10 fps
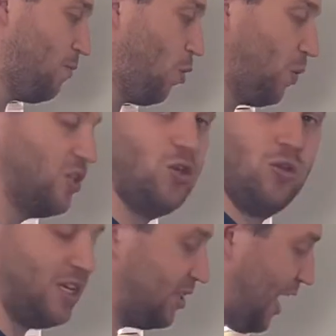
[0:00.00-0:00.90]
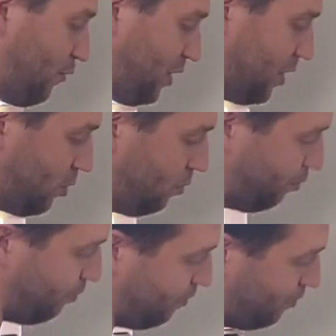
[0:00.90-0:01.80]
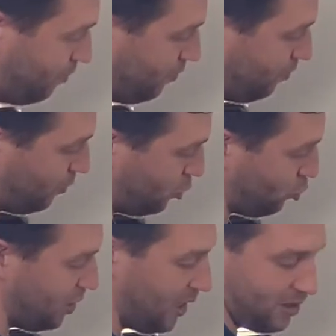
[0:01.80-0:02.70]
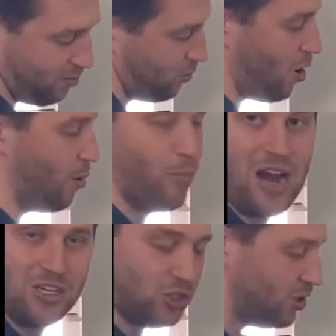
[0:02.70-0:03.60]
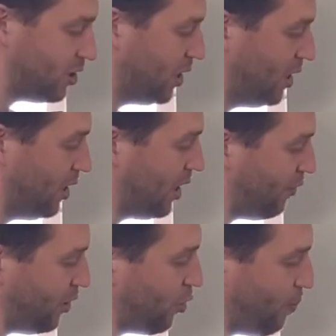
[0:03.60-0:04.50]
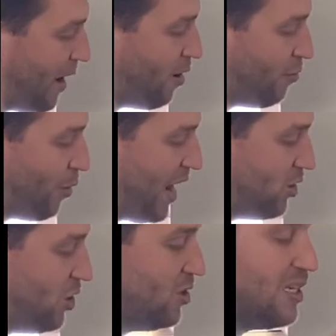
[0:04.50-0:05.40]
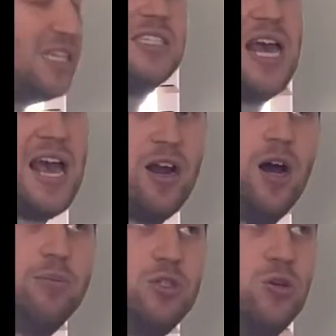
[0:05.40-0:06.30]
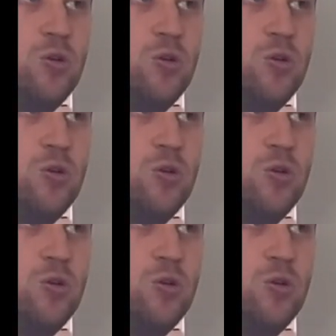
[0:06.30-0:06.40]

when we do this, every little tree, we call it branches, every little pair of branches needs to add up to